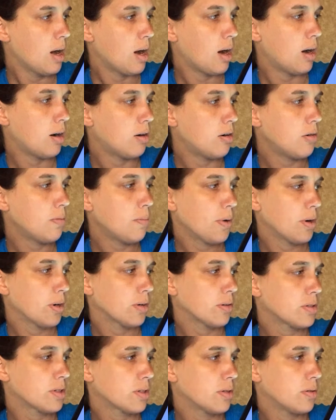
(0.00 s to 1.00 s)
All
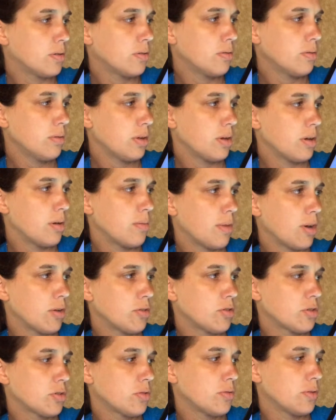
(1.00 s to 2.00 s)
personal,
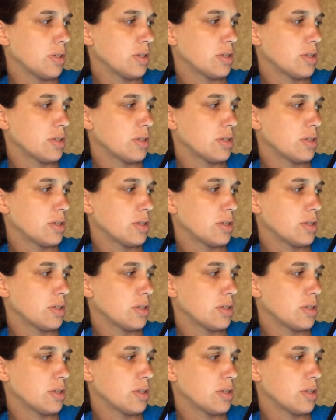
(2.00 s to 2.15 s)
emotional,